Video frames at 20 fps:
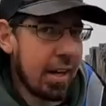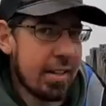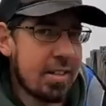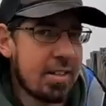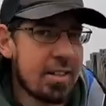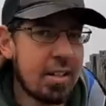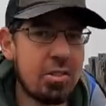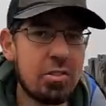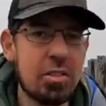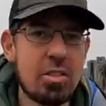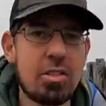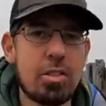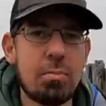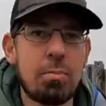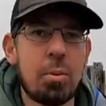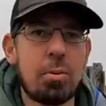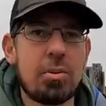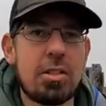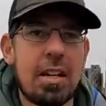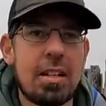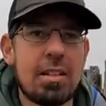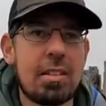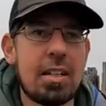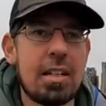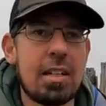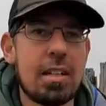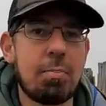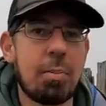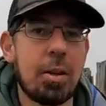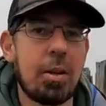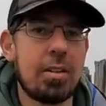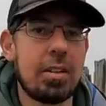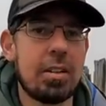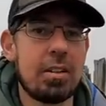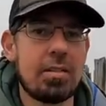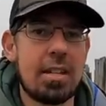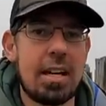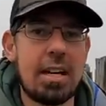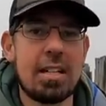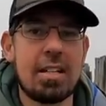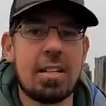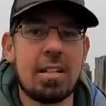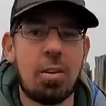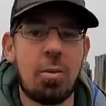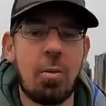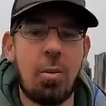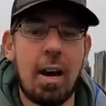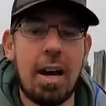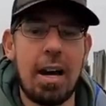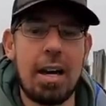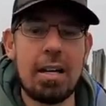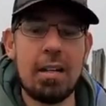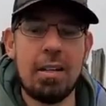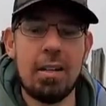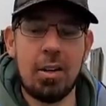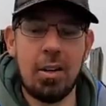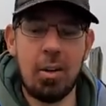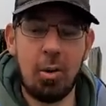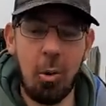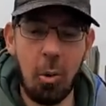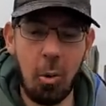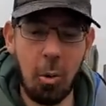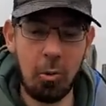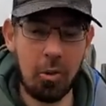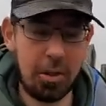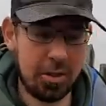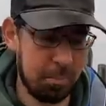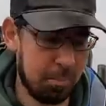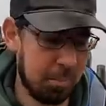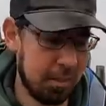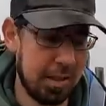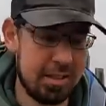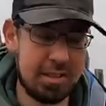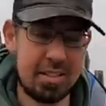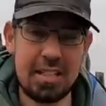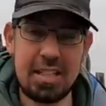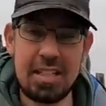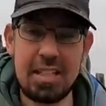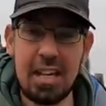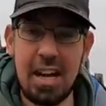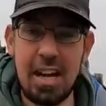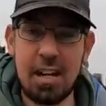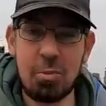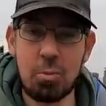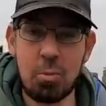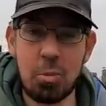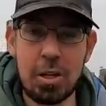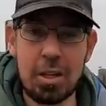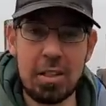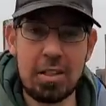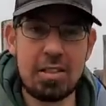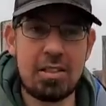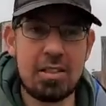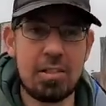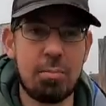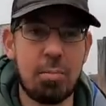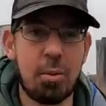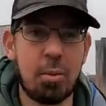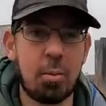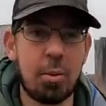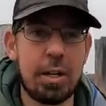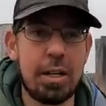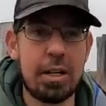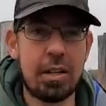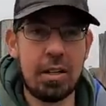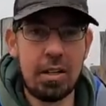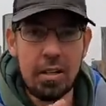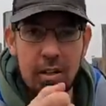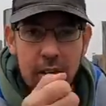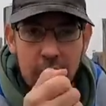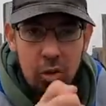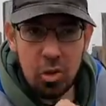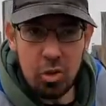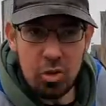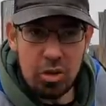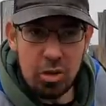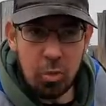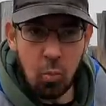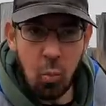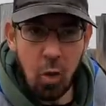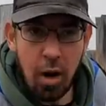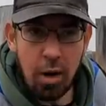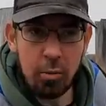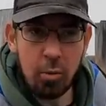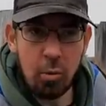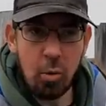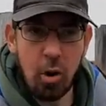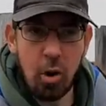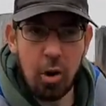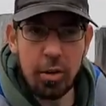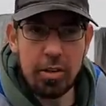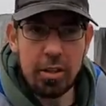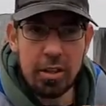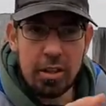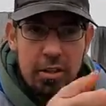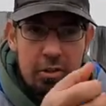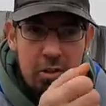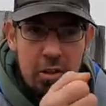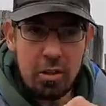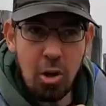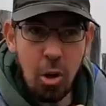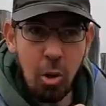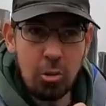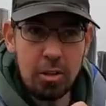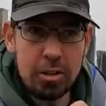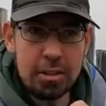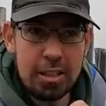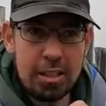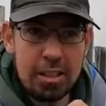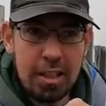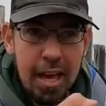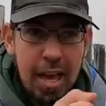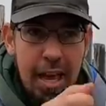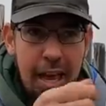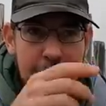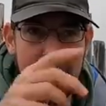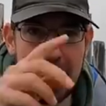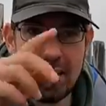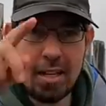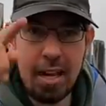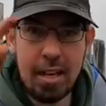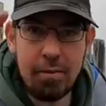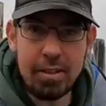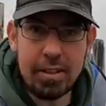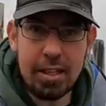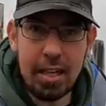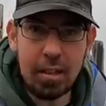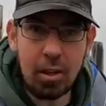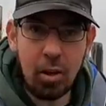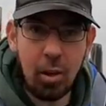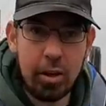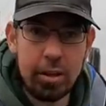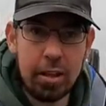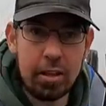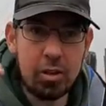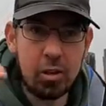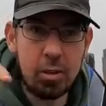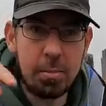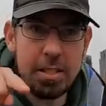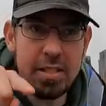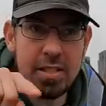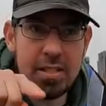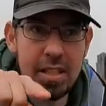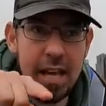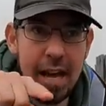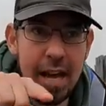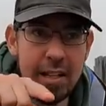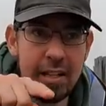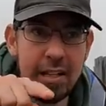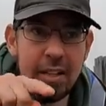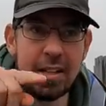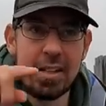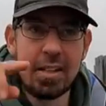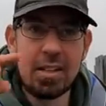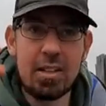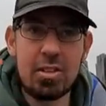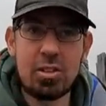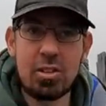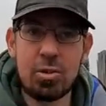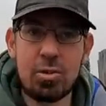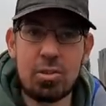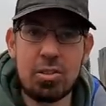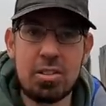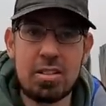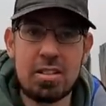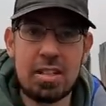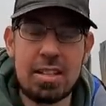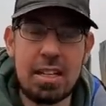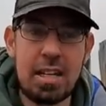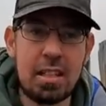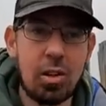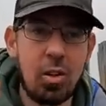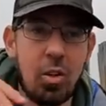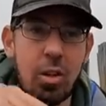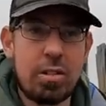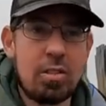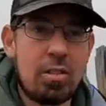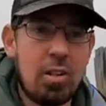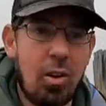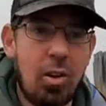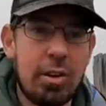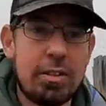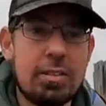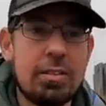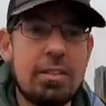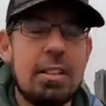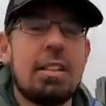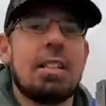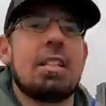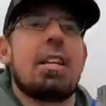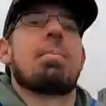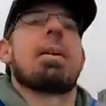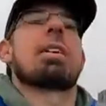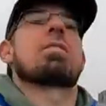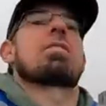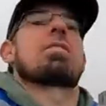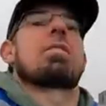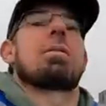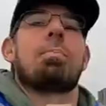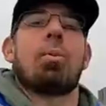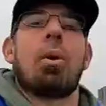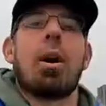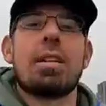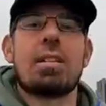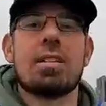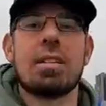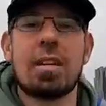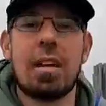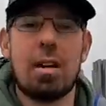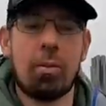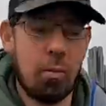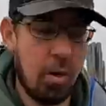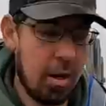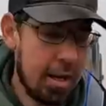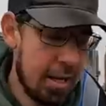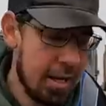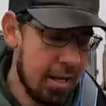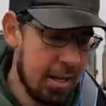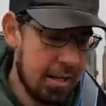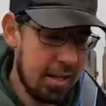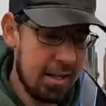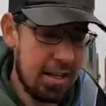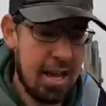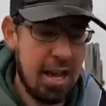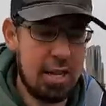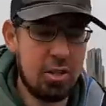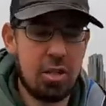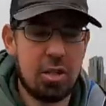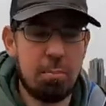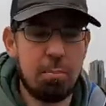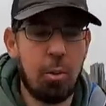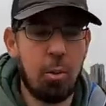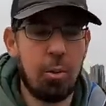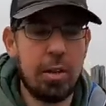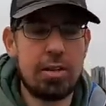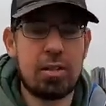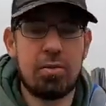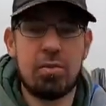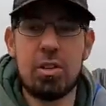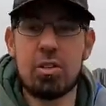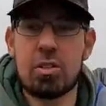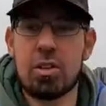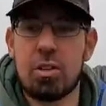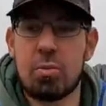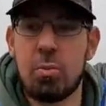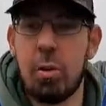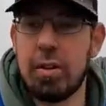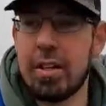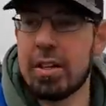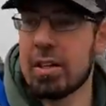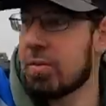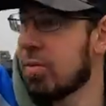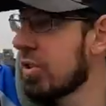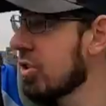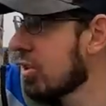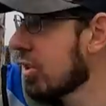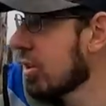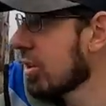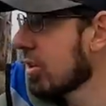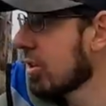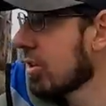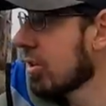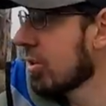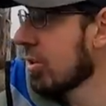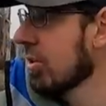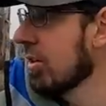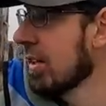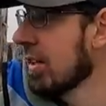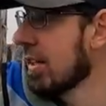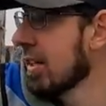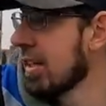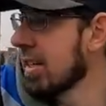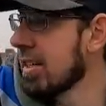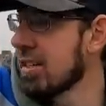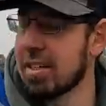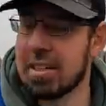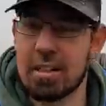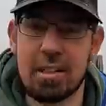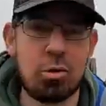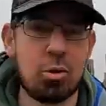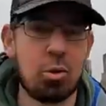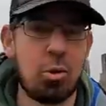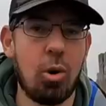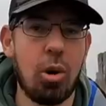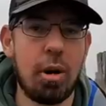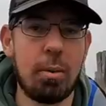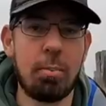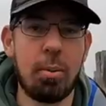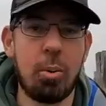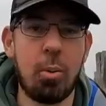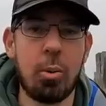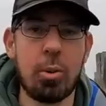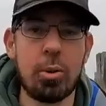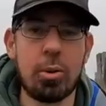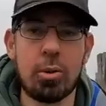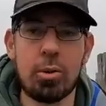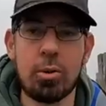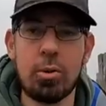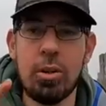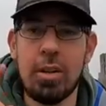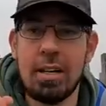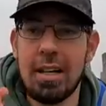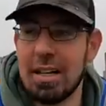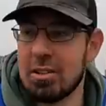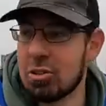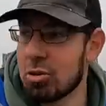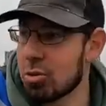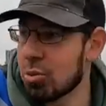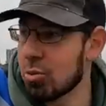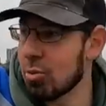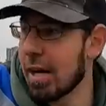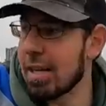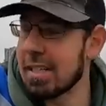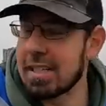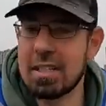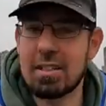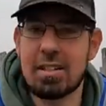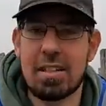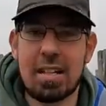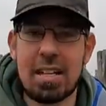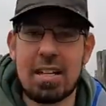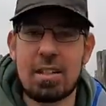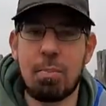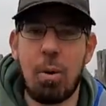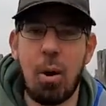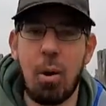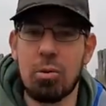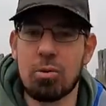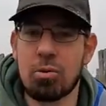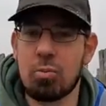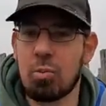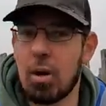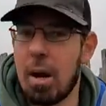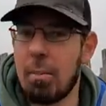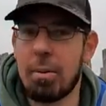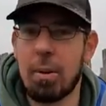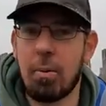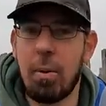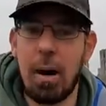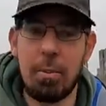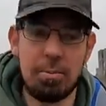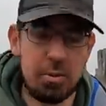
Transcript: It's such a simple technique, but I think taking away all the complexity, a really simple rig, using one rod, just holding in your hand, having that line a little bit slack. As soon as you see that line tighten, you basically brace and get ready and you can pull these fish. Because what these fish are gonna do is they're gonna try and pull you straight into these poles and wrap you